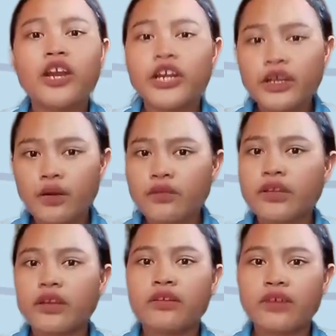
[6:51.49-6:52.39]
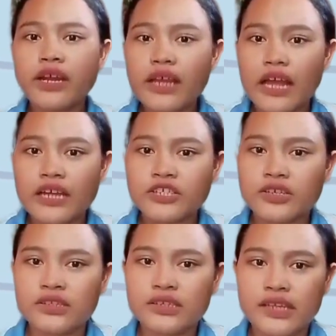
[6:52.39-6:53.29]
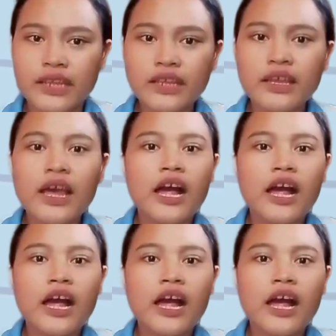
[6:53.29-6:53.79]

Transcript: recall the correct action to take,